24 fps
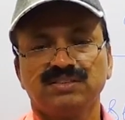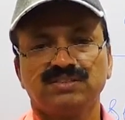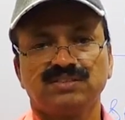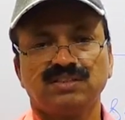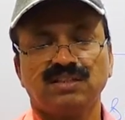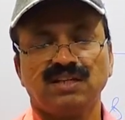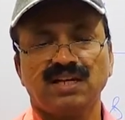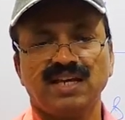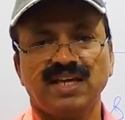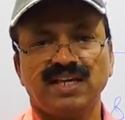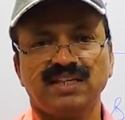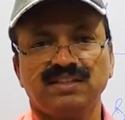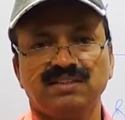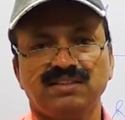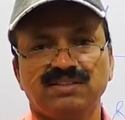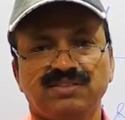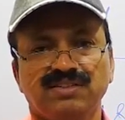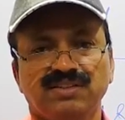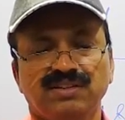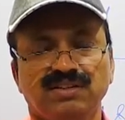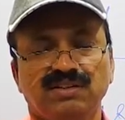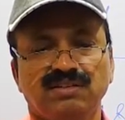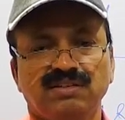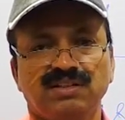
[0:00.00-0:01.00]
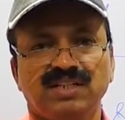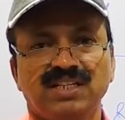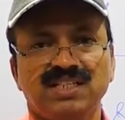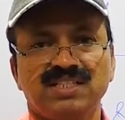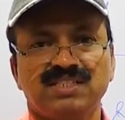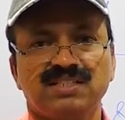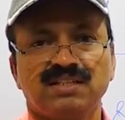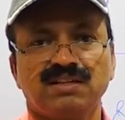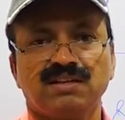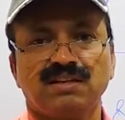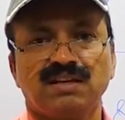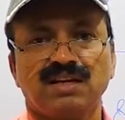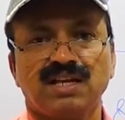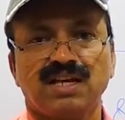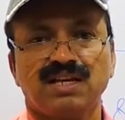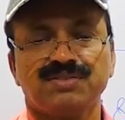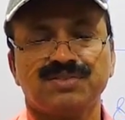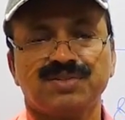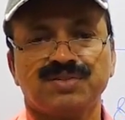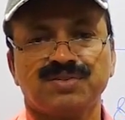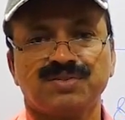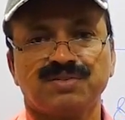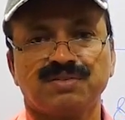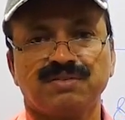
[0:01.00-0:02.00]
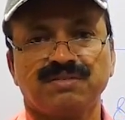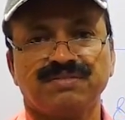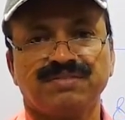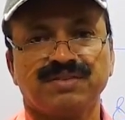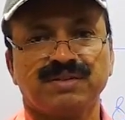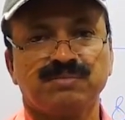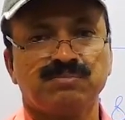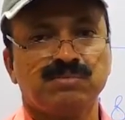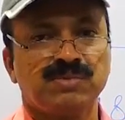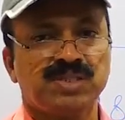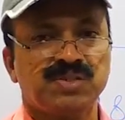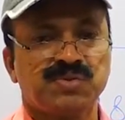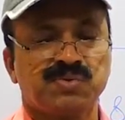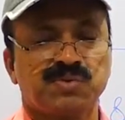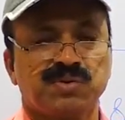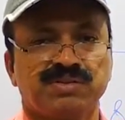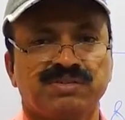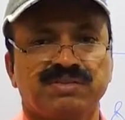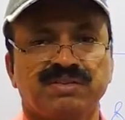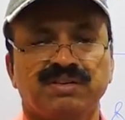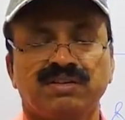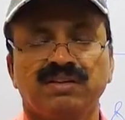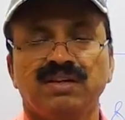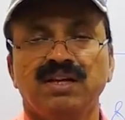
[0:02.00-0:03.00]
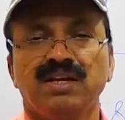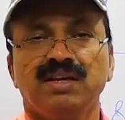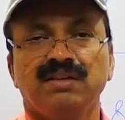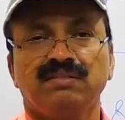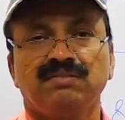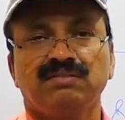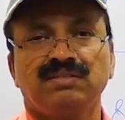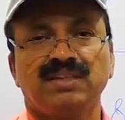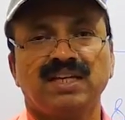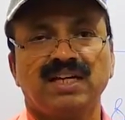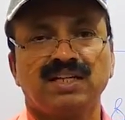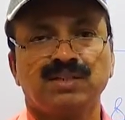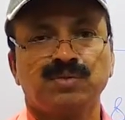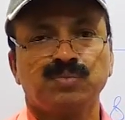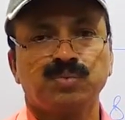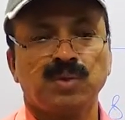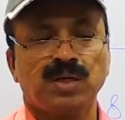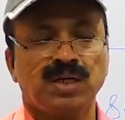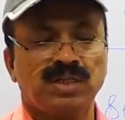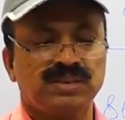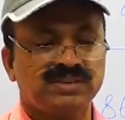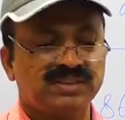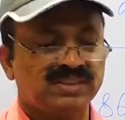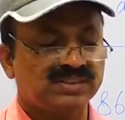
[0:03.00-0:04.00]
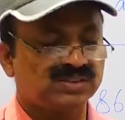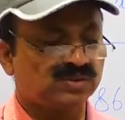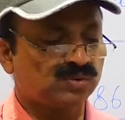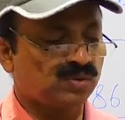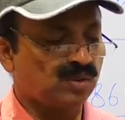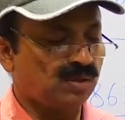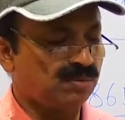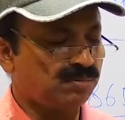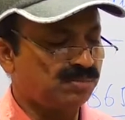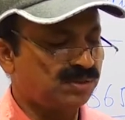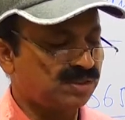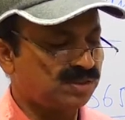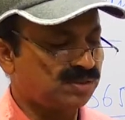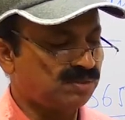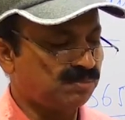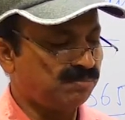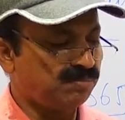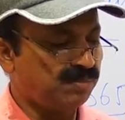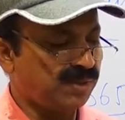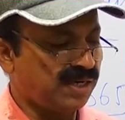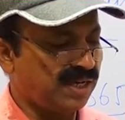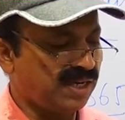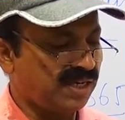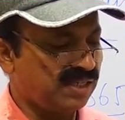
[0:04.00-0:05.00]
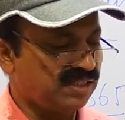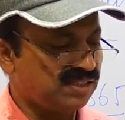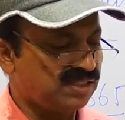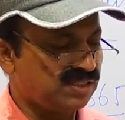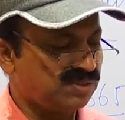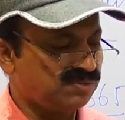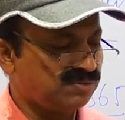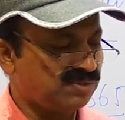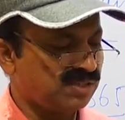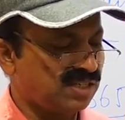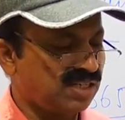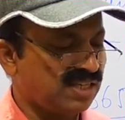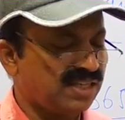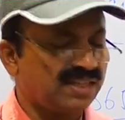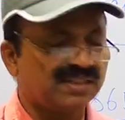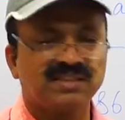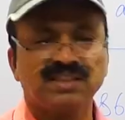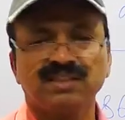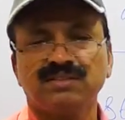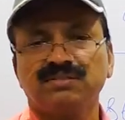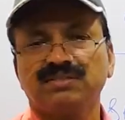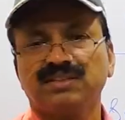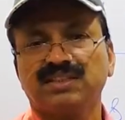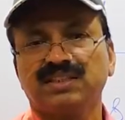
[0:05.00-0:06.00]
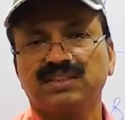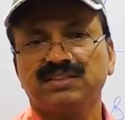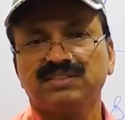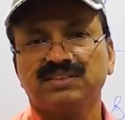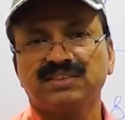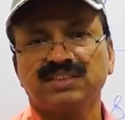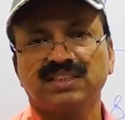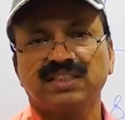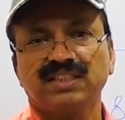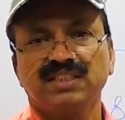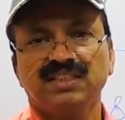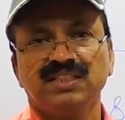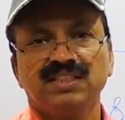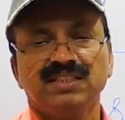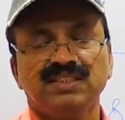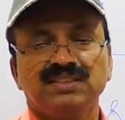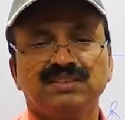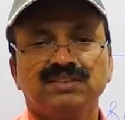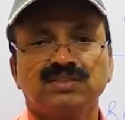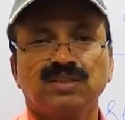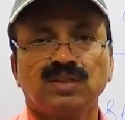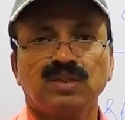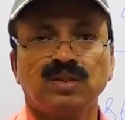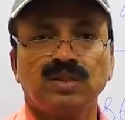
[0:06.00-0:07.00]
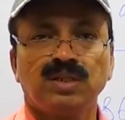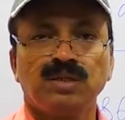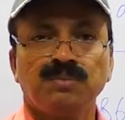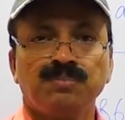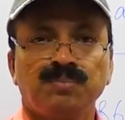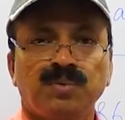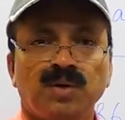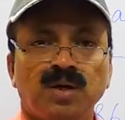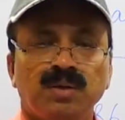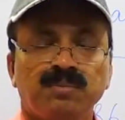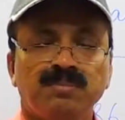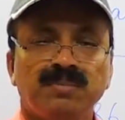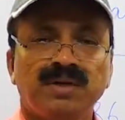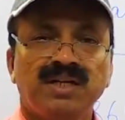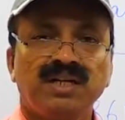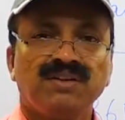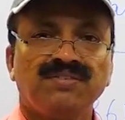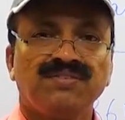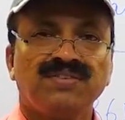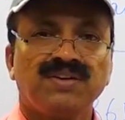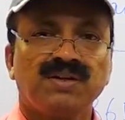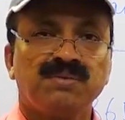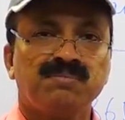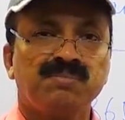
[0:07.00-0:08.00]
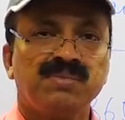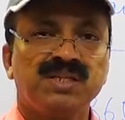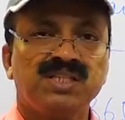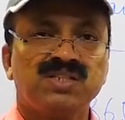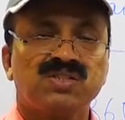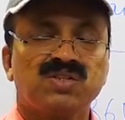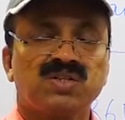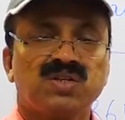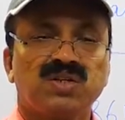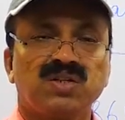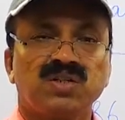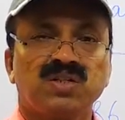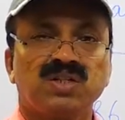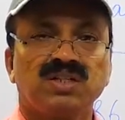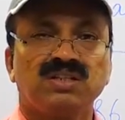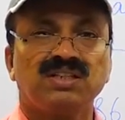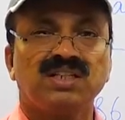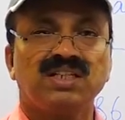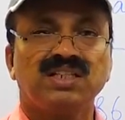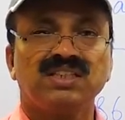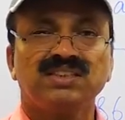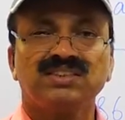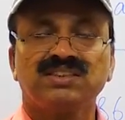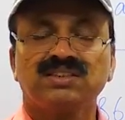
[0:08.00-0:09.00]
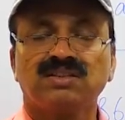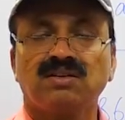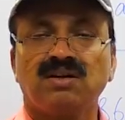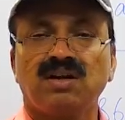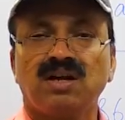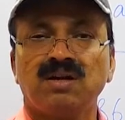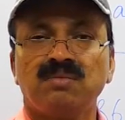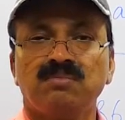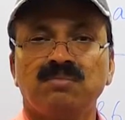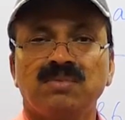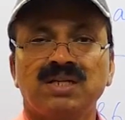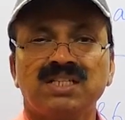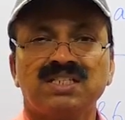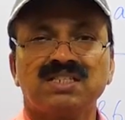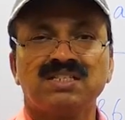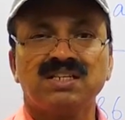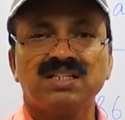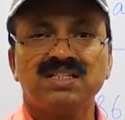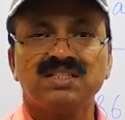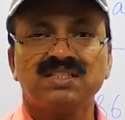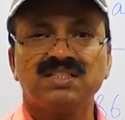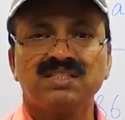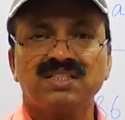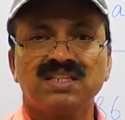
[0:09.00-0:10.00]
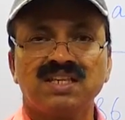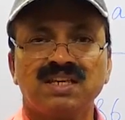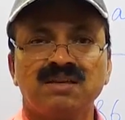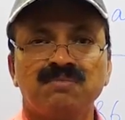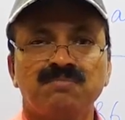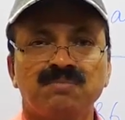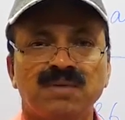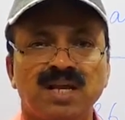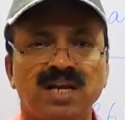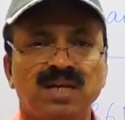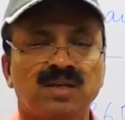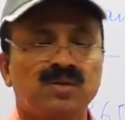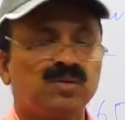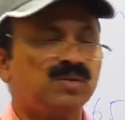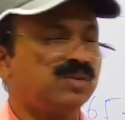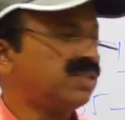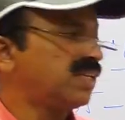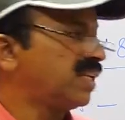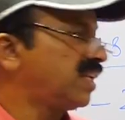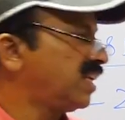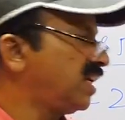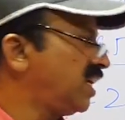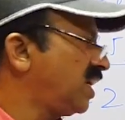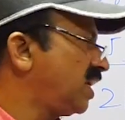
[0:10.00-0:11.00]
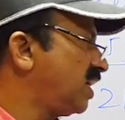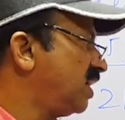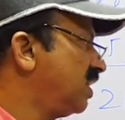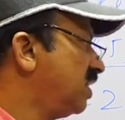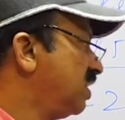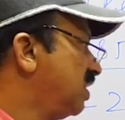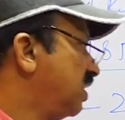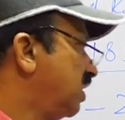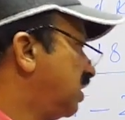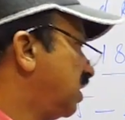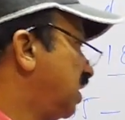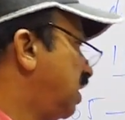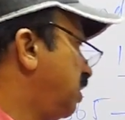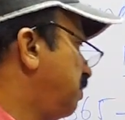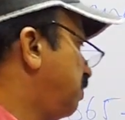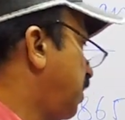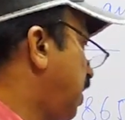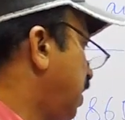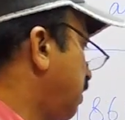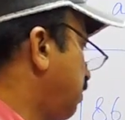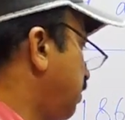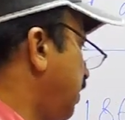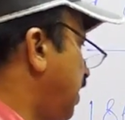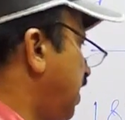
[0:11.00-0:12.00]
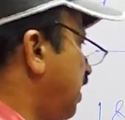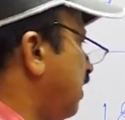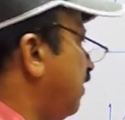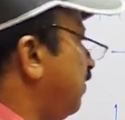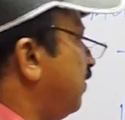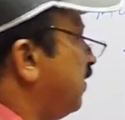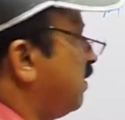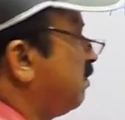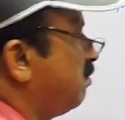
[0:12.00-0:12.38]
So like this here, decentralization of administration that was established by this one like that we can say. So department of administration that is called Majlis-e Malguzari. Department of